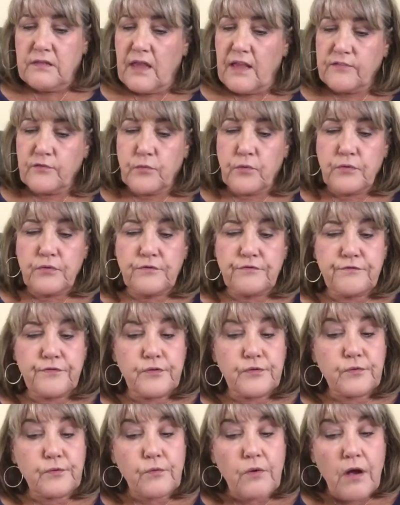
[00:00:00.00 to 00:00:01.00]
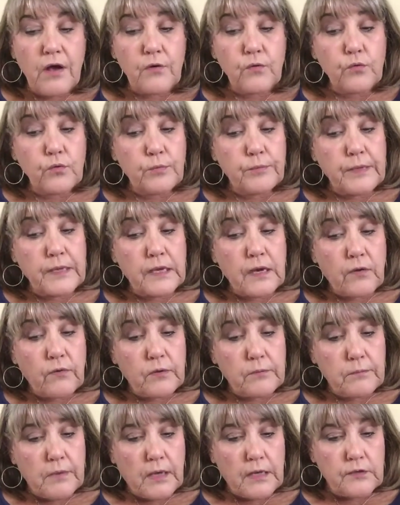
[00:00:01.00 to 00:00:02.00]
That's where the food and water will be, a
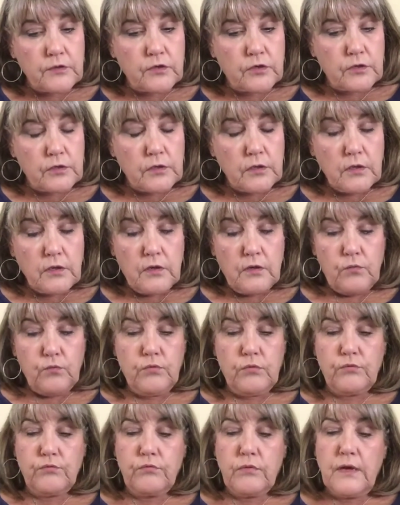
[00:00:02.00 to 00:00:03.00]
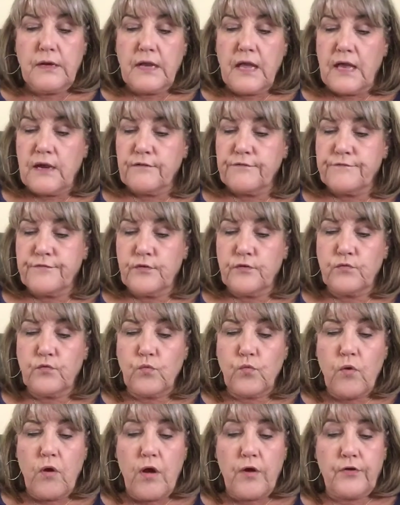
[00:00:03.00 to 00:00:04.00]
reminder. We'll run out of food
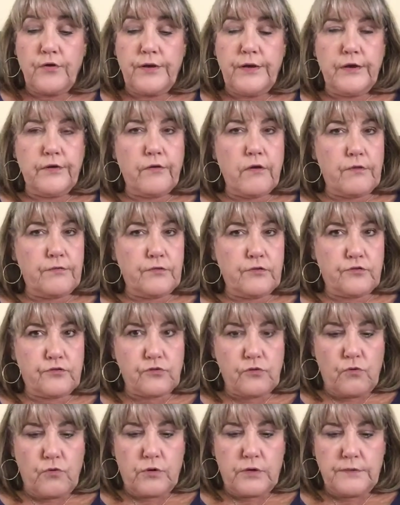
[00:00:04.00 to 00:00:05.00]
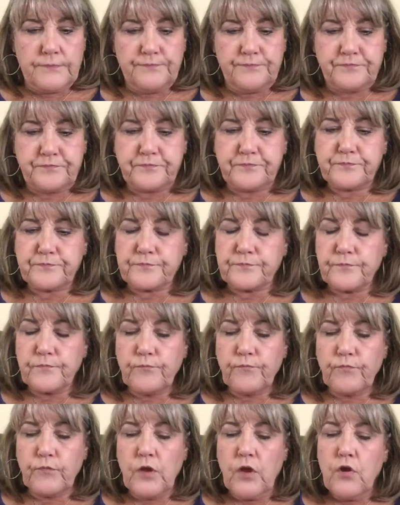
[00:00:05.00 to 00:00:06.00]
and water here on the shore.
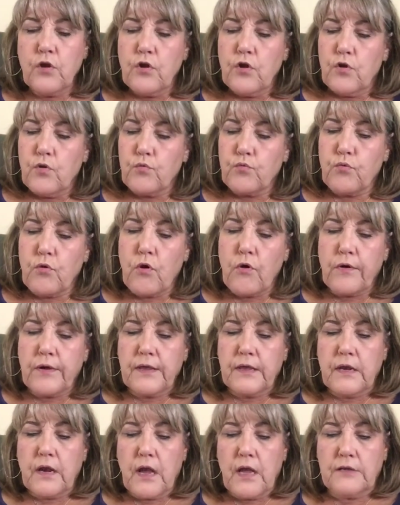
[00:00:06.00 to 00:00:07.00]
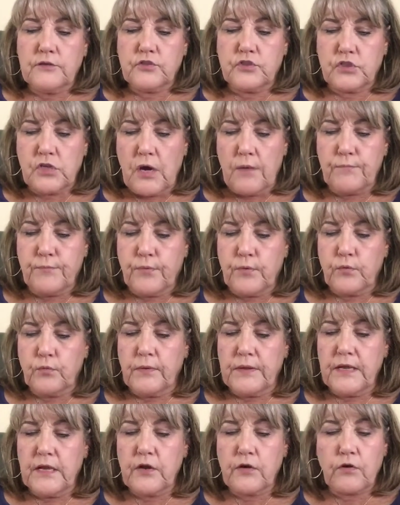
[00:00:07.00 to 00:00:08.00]
Rory and I jump when
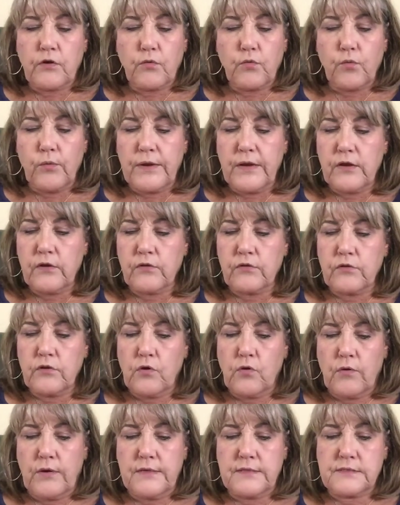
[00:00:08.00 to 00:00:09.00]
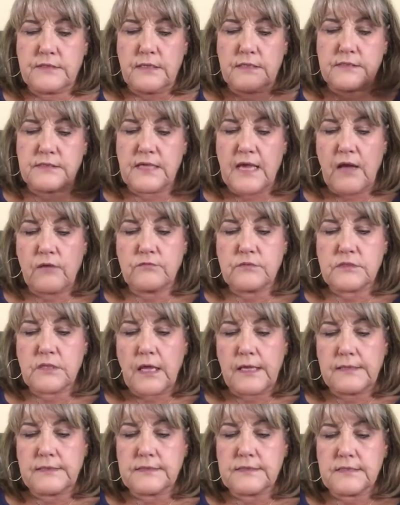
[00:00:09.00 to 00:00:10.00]
we hear a weird noise that sounds
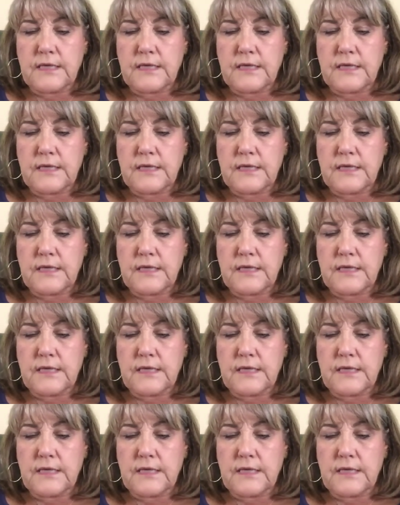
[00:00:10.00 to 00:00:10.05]
like